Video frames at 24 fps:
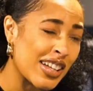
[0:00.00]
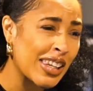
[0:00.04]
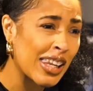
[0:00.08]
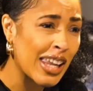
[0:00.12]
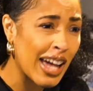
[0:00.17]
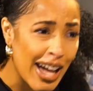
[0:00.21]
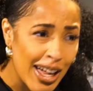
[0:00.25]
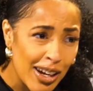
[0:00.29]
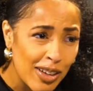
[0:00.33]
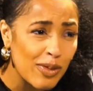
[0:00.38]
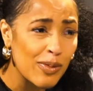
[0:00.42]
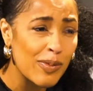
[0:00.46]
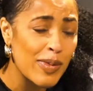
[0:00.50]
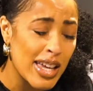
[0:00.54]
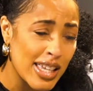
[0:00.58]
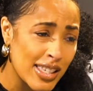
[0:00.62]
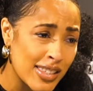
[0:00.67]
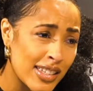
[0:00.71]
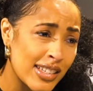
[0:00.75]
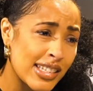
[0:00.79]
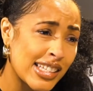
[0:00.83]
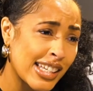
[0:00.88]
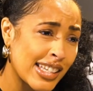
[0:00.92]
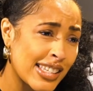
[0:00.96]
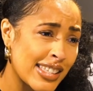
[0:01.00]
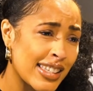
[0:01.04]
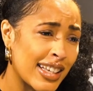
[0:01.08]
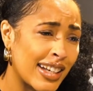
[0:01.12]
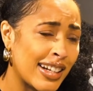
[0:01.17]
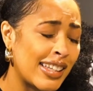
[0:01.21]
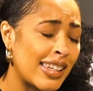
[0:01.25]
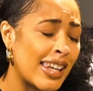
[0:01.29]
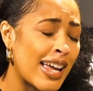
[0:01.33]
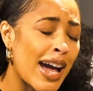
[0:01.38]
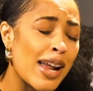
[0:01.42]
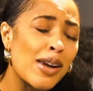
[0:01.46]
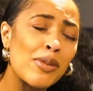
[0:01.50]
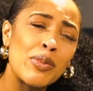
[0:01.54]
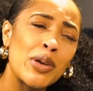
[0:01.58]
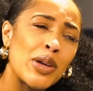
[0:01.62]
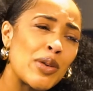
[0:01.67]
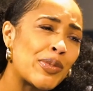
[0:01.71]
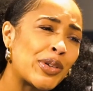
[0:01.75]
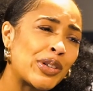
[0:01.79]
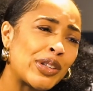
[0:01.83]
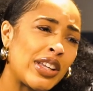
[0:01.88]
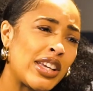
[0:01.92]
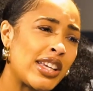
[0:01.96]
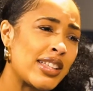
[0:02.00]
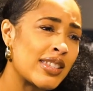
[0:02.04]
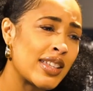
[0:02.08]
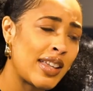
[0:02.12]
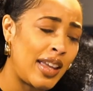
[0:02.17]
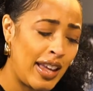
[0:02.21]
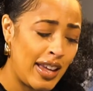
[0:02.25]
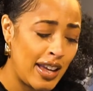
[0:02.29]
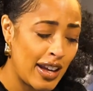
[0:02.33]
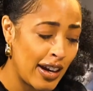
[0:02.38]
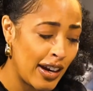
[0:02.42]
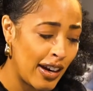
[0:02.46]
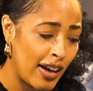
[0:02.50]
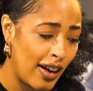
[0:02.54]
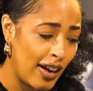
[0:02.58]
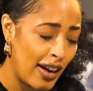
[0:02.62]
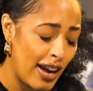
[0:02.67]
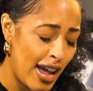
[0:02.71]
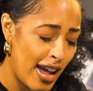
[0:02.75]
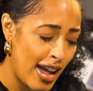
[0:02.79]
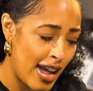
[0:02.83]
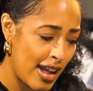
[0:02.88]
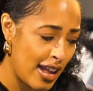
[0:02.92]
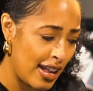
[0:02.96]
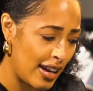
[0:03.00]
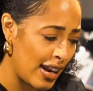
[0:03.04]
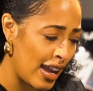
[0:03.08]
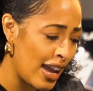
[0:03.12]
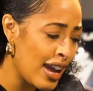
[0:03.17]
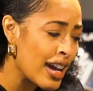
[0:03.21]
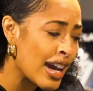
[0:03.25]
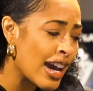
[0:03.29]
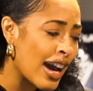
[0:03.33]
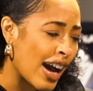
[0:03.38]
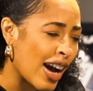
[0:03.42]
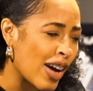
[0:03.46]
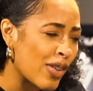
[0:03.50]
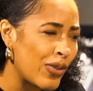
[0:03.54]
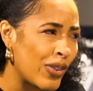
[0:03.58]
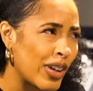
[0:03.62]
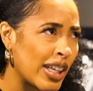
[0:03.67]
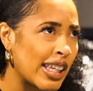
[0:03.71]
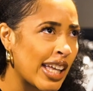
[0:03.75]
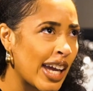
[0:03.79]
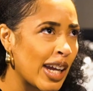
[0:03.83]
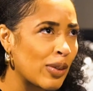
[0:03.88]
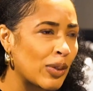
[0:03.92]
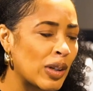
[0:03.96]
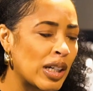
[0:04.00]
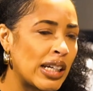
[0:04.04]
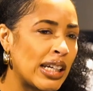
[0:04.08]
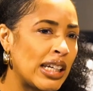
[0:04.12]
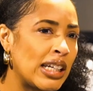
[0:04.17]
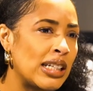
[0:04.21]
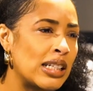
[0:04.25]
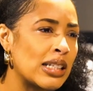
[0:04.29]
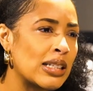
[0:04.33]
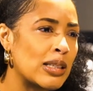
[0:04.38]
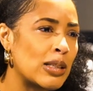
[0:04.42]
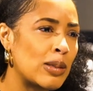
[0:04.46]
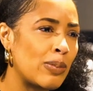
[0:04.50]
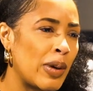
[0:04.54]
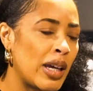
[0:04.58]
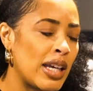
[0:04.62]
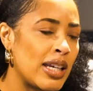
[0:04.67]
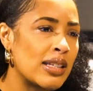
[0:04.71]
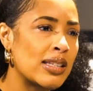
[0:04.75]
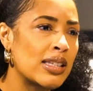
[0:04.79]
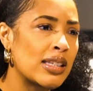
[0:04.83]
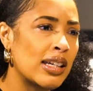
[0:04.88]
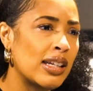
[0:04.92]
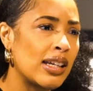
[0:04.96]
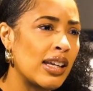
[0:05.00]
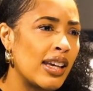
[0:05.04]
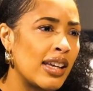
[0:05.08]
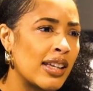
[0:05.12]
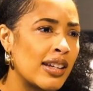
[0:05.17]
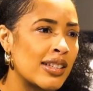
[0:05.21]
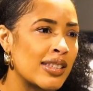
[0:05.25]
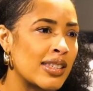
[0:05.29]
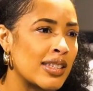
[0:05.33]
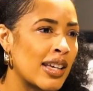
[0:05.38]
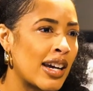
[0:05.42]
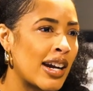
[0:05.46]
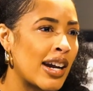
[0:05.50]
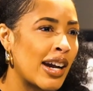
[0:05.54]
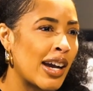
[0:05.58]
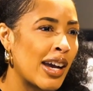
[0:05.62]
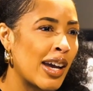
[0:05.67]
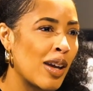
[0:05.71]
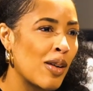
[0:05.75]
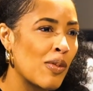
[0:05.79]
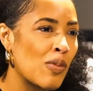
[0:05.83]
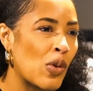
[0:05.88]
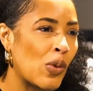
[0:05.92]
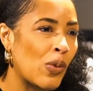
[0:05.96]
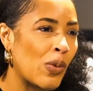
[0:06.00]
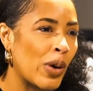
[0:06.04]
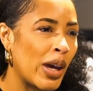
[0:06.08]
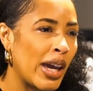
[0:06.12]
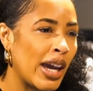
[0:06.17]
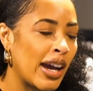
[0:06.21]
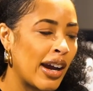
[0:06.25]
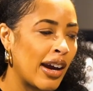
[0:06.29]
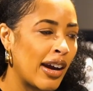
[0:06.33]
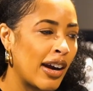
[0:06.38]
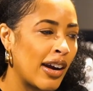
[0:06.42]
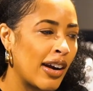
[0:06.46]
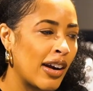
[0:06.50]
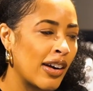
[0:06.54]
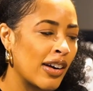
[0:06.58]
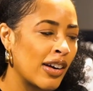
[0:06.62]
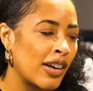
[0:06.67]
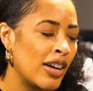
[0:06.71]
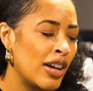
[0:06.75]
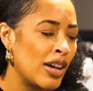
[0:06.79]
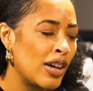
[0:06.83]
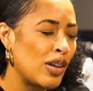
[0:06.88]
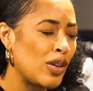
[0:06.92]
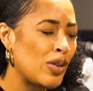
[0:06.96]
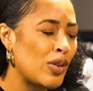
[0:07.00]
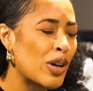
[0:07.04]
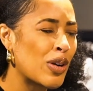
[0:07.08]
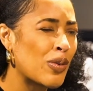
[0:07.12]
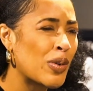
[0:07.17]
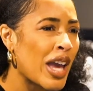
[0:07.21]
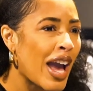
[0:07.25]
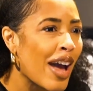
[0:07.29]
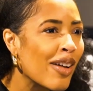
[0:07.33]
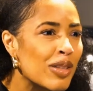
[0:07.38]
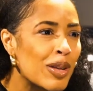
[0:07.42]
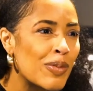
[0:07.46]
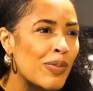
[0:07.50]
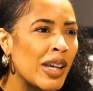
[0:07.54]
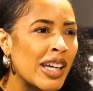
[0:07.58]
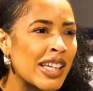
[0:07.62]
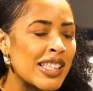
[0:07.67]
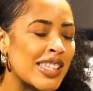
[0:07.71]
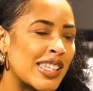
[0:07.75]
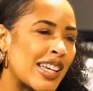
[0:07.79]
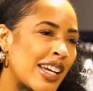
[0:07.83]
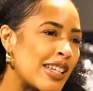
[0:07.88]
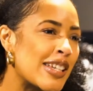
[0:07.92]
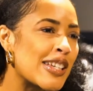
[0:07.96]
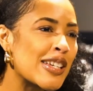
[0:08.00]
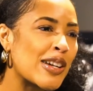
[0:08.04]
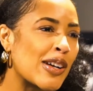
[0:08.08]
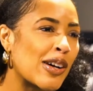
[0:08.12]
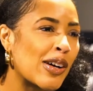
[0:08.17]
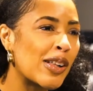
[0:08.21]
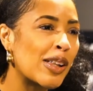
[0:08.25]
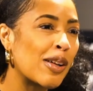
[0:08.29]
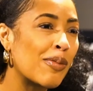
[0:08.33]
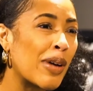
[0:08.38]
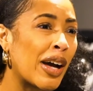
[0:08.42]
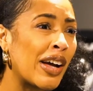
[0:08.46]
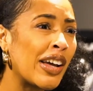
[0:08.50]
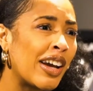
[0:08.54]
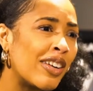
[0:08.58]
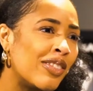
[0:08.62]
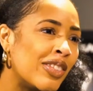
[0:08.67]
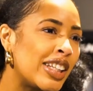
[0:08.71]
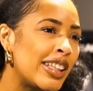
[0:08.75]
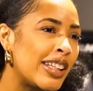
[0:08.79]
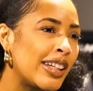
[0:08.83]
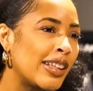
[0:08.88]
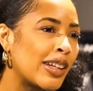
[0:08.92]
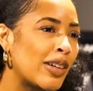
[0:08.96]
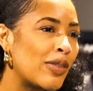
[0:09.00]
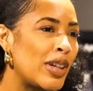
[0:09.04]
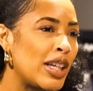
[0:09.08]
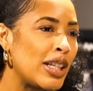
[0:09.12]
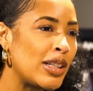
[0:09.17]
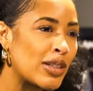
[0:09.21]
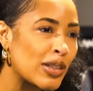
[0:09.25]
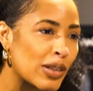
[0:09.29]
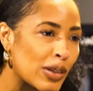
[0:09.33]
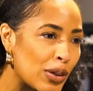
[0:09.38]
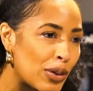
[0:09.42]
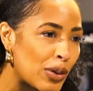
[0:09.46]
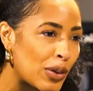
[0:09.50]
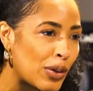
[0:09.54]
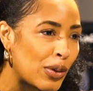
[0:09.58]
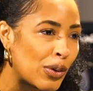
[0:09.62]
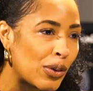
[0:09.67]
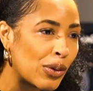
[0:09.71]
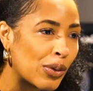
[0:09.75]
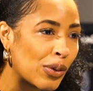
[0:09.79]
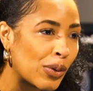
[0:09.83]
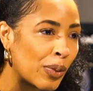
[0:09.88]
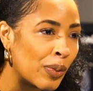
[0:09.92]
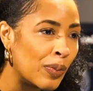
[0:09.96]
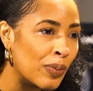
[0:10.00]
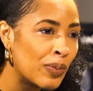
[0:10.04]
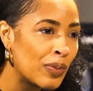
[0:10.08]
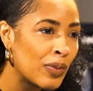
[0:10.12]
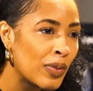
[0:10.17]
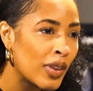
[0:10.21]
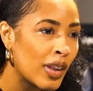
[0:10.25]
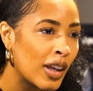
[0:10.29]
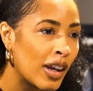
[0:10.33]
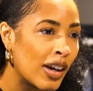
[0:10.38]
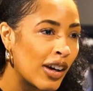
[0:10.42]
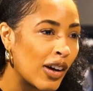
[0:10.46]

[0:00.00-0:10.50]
a lot of messages that a lot of people need to hear, and I feel like we're in a space and in a time where, you know, we have to be intentional about everything that we do. Come on now.